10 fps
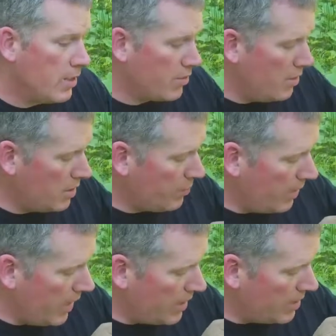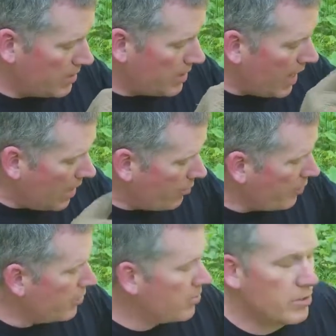So this plant does not
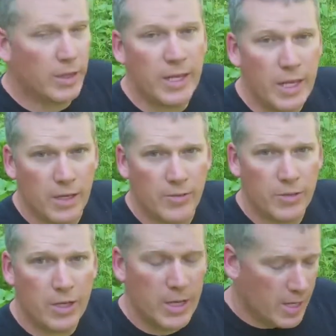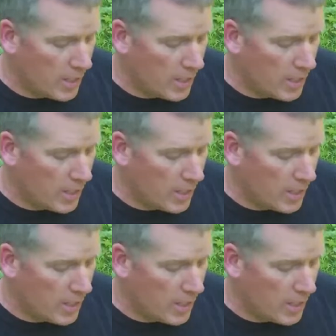produce leaves.